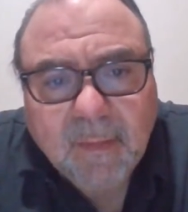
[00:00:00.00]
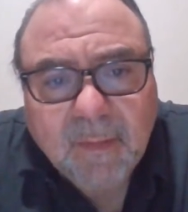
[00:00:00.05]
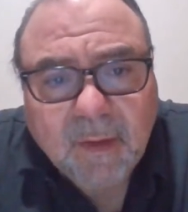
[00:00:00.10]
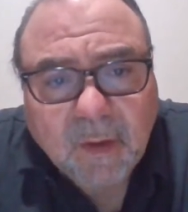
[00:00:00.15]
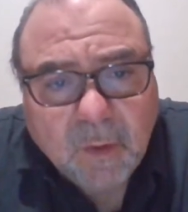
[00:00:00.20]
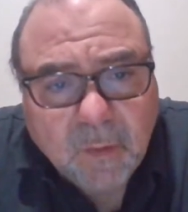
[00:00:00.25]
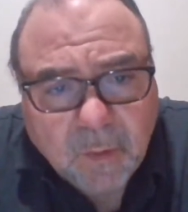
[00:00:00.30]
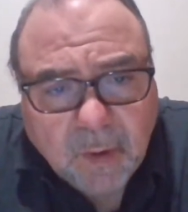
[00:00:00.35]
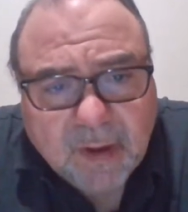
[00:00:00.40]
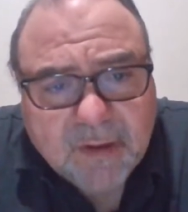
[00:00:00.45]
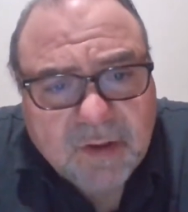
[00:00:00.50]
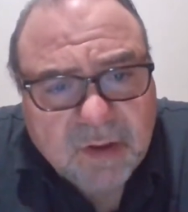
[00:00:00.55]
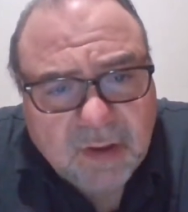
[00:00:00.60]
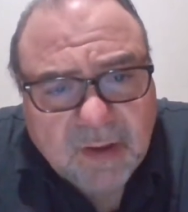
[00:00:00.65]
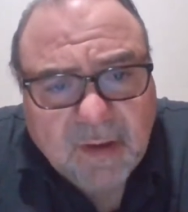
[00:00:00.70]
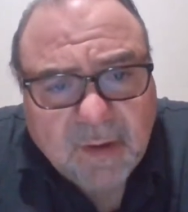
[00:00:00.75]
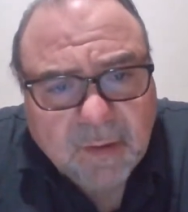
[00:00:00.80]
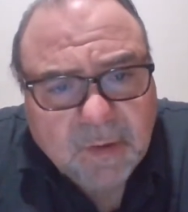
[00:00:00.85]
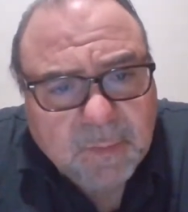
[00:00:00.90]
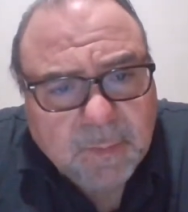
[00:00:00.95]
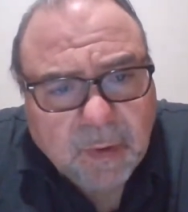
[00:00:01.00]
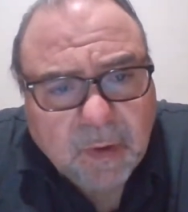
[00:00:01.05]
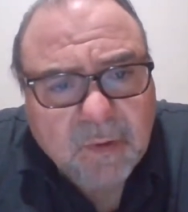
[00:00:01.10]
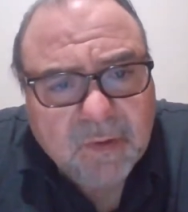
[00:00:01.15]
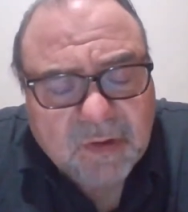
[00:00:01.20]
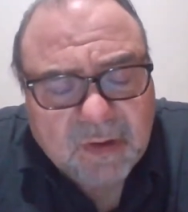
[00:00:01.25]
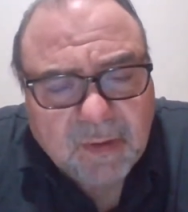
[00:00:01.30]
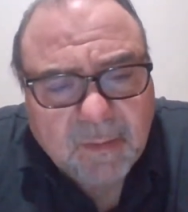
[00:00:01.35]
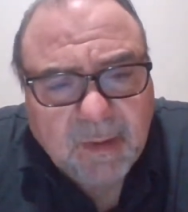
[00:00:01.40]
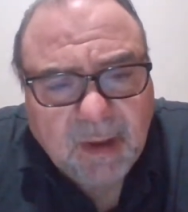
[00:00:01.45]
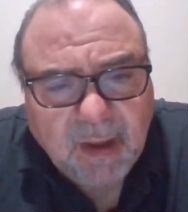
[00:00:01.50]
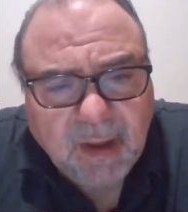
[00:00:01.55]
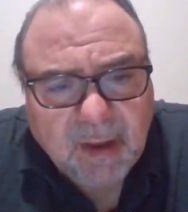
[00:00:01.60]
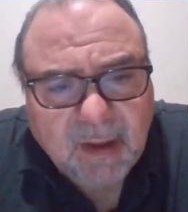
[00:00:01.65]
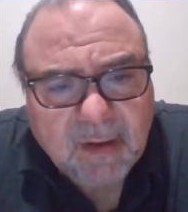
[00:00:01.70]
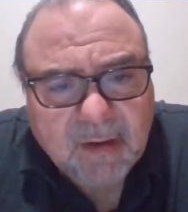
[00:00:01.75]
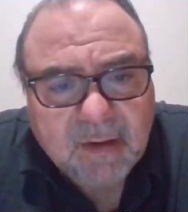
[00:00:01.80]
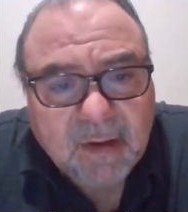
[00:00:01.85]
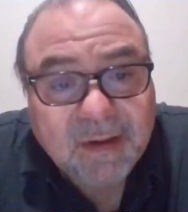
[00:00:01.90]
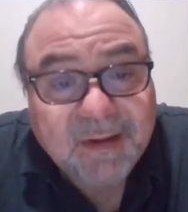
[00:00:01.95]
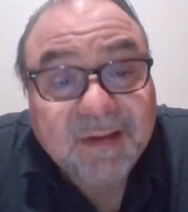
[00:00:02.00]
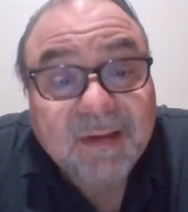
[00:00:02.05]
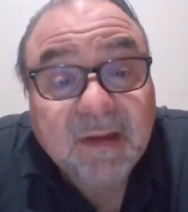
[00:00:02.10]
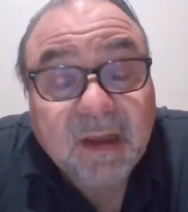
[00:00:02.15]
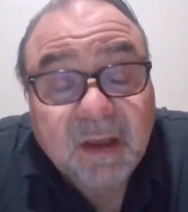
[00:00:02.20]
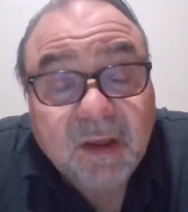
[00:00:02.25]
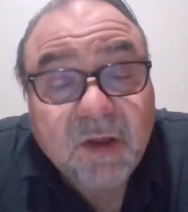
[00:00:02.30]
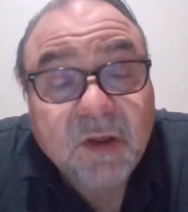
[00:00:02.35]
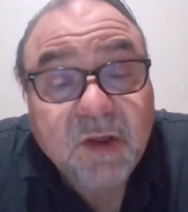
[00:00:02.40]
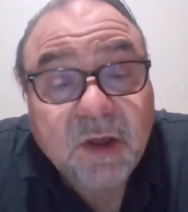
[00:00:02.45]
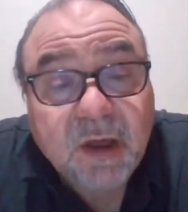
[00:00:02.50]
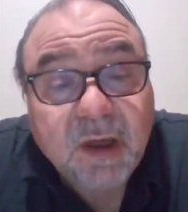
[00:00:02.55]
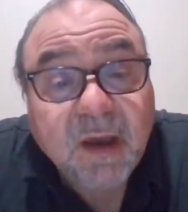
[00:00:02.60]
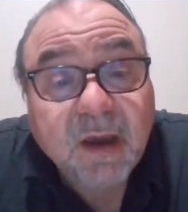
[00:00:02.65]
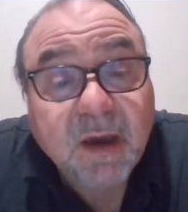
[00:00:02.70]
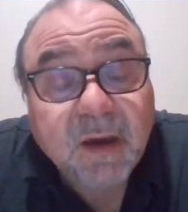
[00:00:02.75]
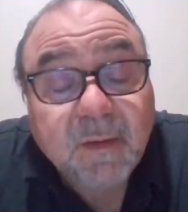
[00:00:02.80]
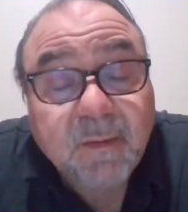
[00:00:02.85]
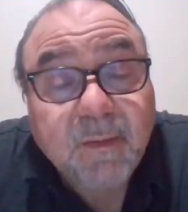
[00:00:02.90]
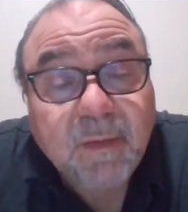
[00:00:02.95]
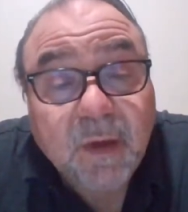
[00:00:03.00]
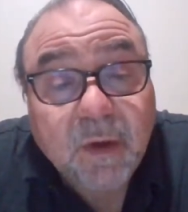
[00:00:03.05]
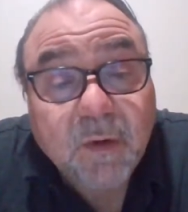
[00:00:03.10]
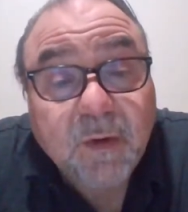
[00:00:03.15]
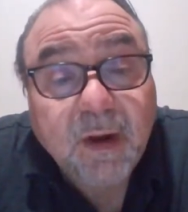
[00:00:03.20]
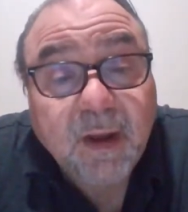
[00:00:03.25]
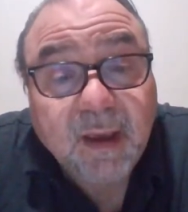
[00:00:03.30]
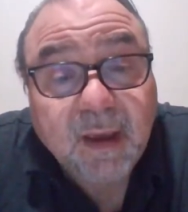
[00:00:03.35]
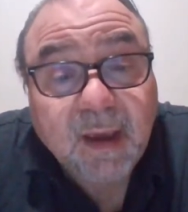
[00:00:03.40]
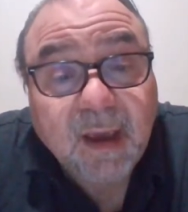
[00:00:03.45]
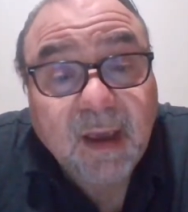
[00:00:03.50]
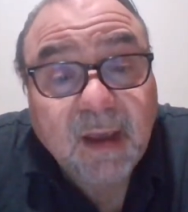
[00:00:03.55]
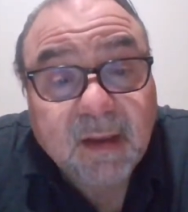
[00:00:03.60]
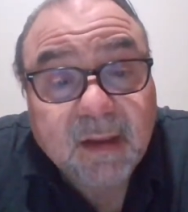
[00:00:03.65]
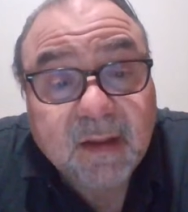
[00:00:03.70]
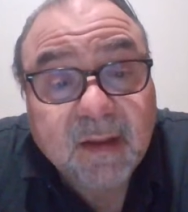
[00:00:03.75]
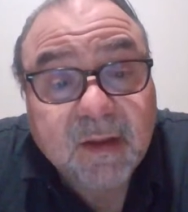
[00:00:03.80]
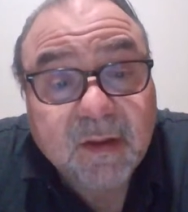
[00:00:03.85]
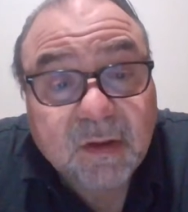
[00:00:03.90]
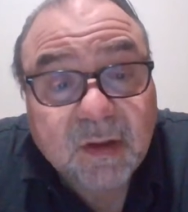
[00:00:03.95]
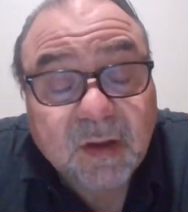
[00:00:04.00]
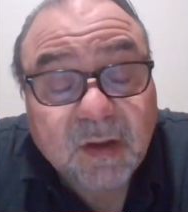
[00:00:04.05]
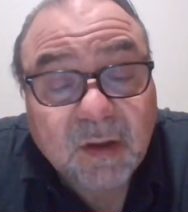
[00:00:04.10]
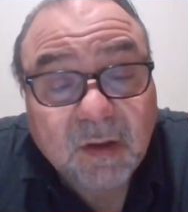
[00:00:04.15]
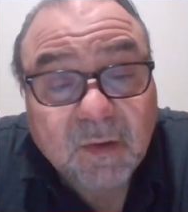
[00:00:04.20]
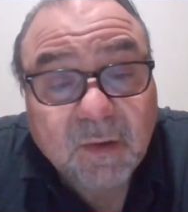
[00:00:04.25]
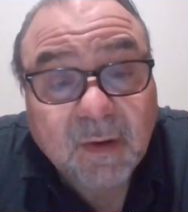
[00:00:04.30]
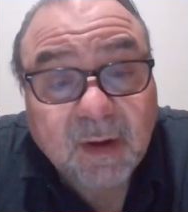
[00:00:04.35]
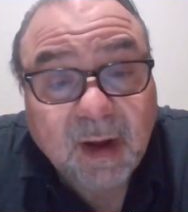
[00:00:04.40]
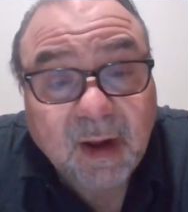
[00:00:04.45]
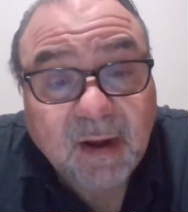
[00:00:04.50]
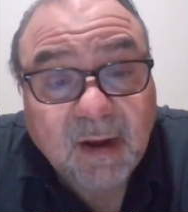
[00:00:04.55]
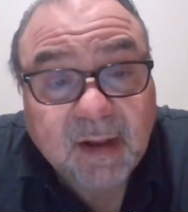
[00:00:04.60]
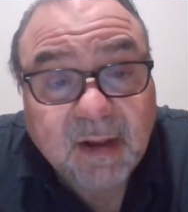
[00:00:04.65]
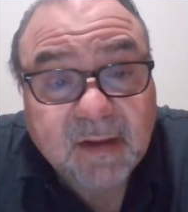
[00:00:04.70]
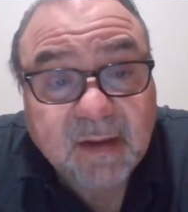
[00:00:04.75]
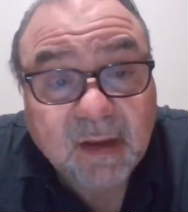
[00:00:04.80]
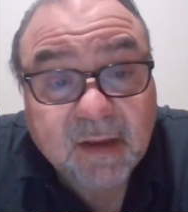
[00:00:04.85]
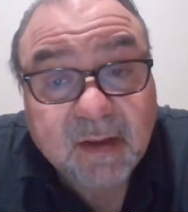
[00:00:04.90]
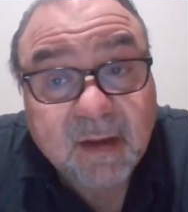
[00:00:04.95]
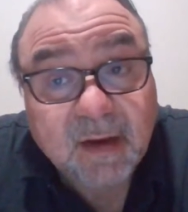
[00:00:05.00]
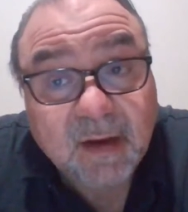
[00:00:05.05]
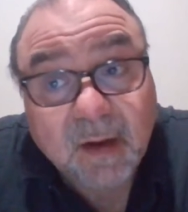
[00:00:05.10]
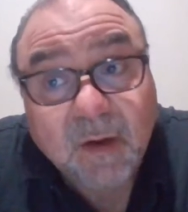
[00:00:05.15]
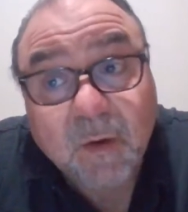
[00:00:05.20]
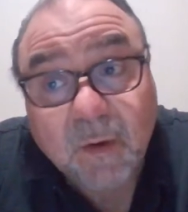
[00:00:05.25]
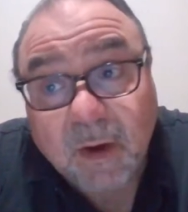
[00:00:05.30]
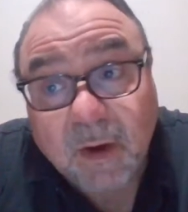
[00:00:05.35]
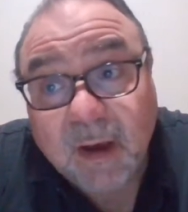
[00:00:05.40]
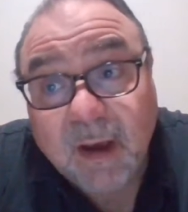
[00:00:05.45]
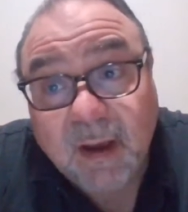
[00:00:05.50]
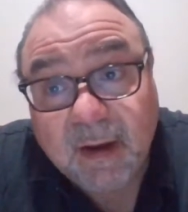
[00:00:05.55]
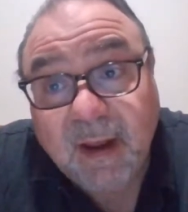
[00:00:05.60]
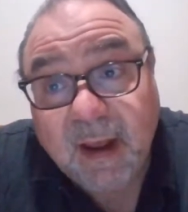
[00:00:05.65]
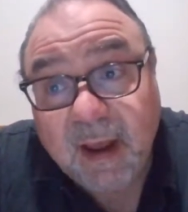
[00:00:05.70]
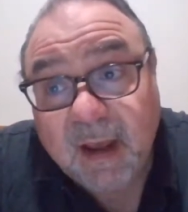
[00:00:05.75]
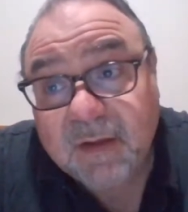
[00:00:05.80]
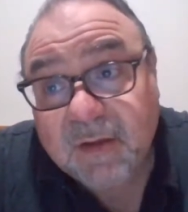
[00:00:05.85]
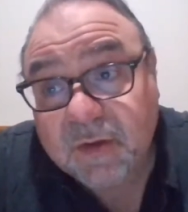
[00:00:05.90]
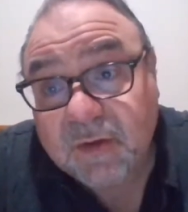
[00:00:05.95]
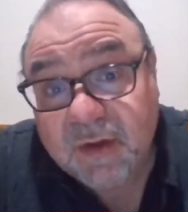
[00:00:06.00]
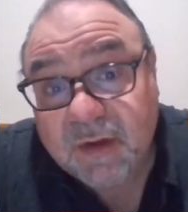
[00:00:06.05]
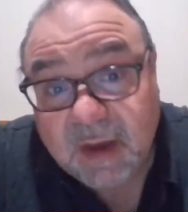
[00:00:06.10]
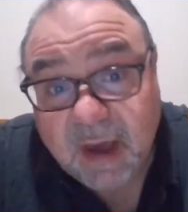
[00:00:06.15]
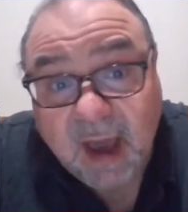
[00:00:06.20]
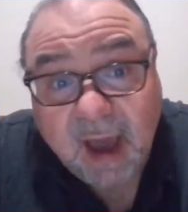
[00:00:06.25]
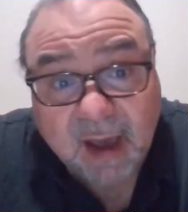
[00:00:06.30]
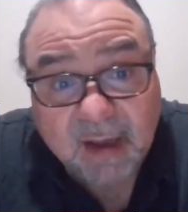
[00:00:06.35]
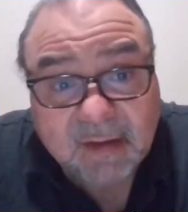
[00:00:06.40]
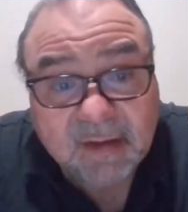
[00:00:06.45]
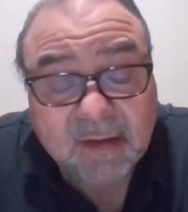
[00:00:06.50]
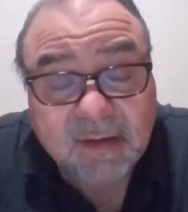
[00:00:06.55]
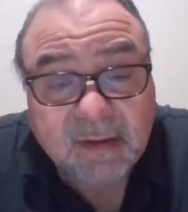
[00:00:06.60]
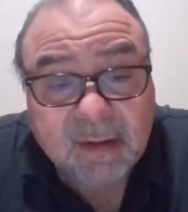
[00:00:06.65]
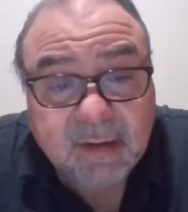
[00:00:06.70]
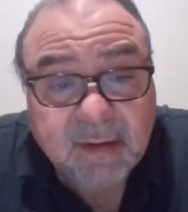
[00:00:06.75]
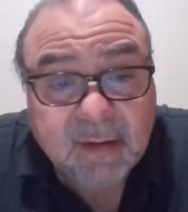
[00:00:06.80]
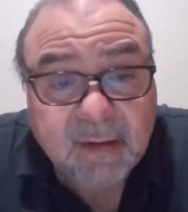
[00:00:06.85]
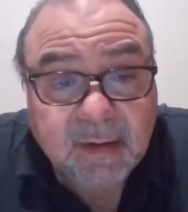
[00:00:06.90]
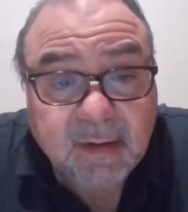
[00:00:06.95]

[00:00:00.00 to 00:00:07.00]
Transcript: The question that was posed to me is, did she communicate this to you in '86? And the answer is yes.